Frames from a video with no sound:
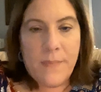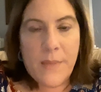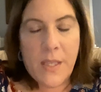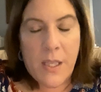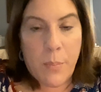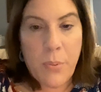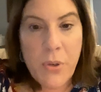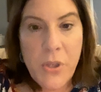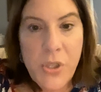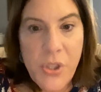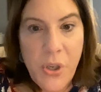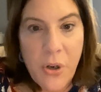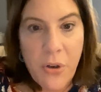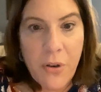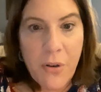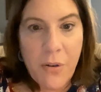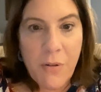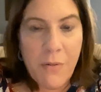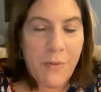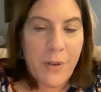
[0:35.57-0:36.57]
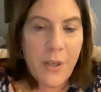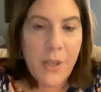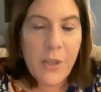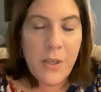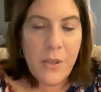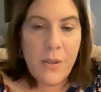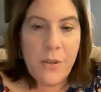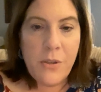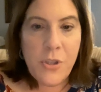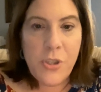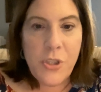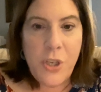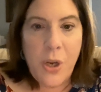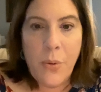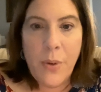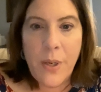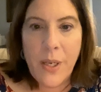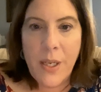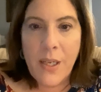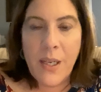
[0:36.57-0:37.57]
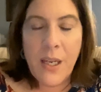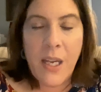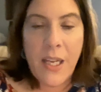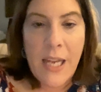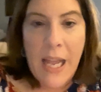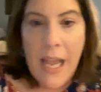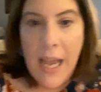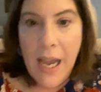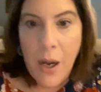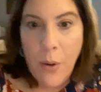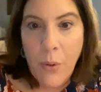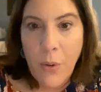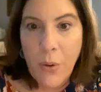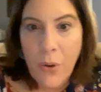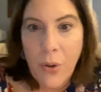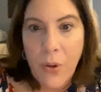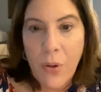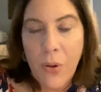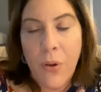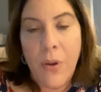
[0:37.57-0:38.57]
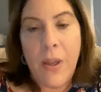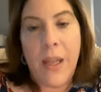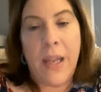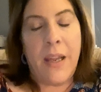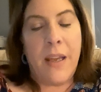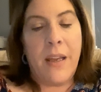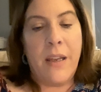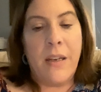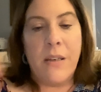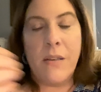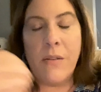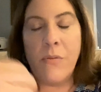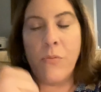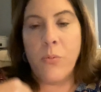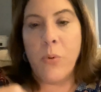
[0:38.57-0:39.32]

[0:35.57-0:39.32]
the preserve, showing an owl and